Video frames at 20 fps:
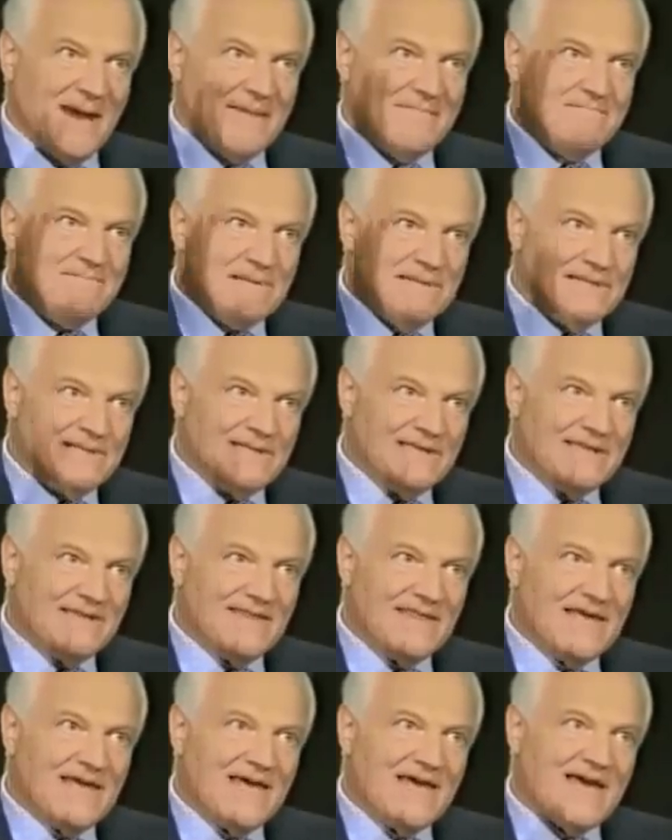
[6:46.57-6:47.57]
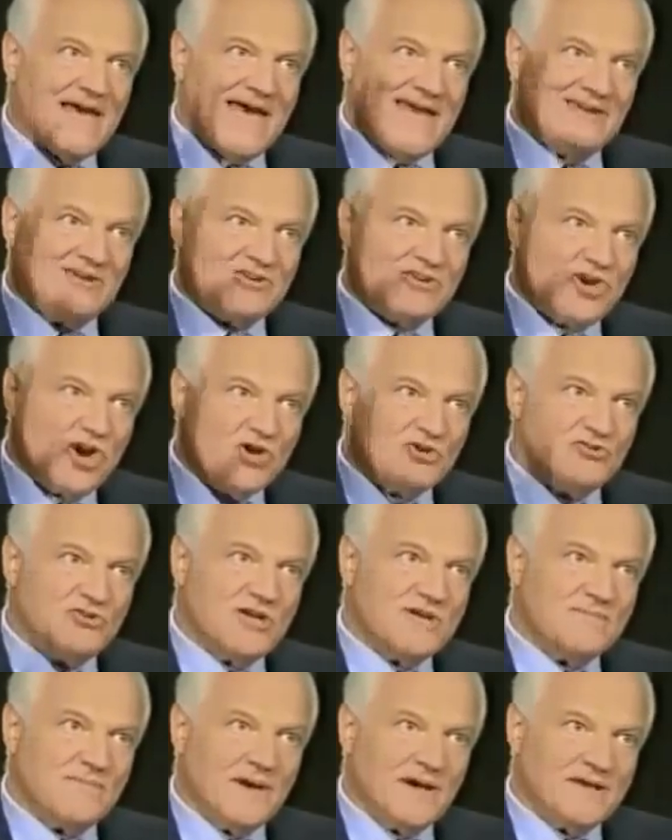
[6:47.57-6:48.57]
by building there and
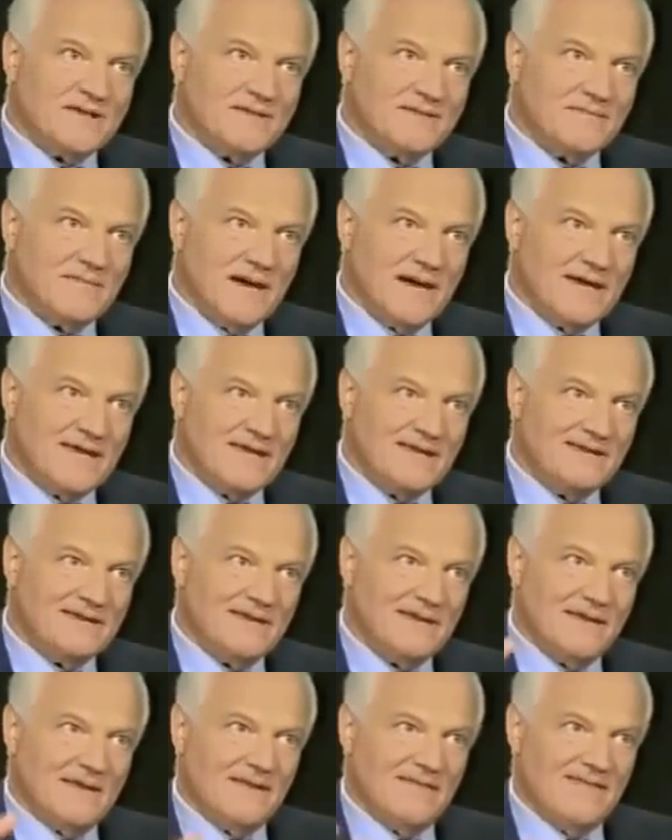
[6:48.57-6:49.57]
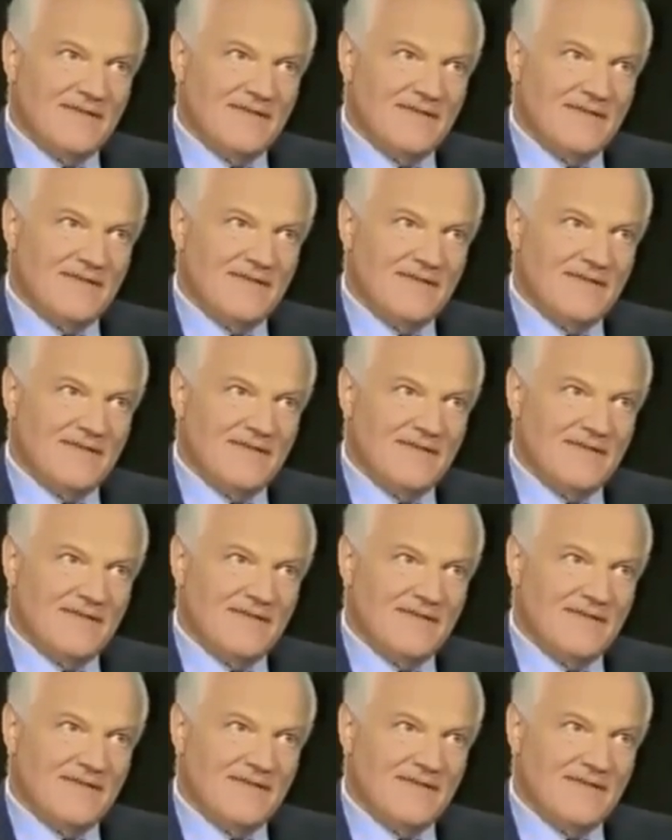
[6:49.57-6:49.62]
conquering part of the market.